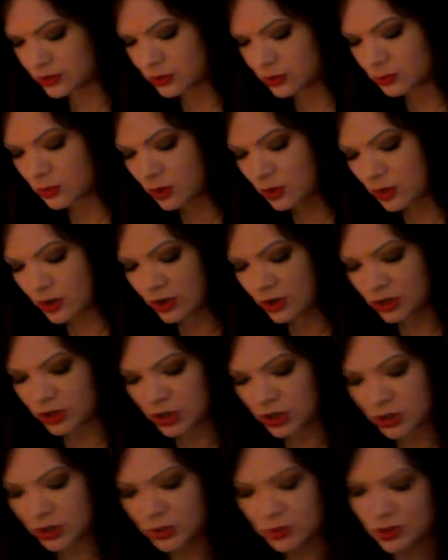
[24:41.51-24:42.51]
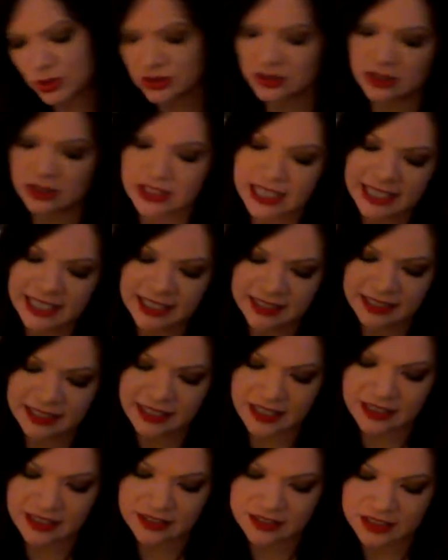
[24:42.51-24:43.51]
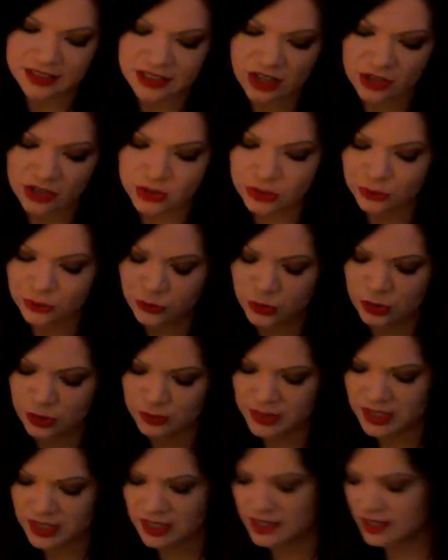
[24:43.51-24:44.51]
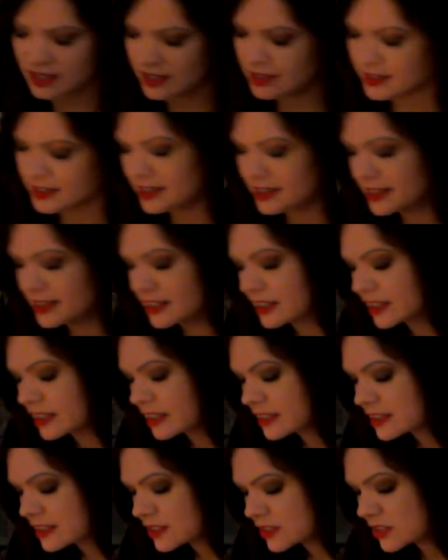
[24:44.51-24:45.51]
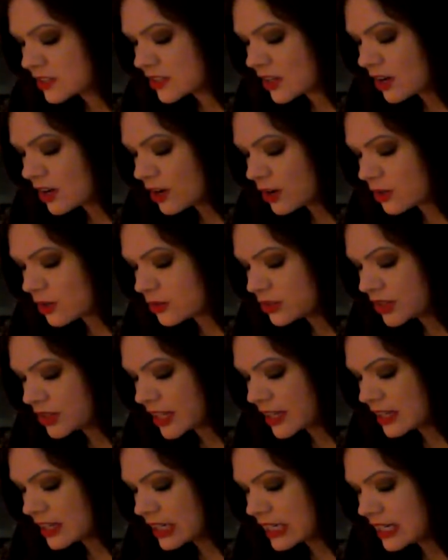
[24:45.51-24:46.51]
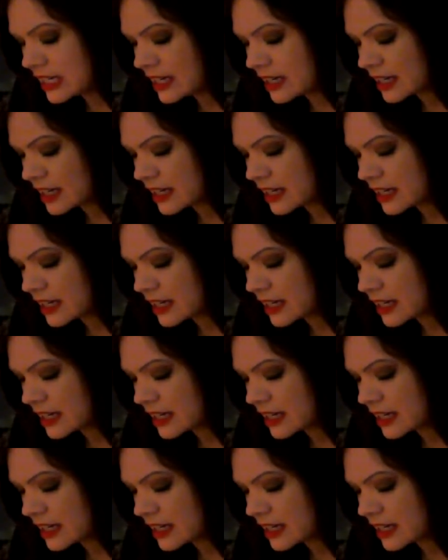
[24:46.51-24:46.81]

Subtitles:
the more you were the light at the end of the tunnel for me. So they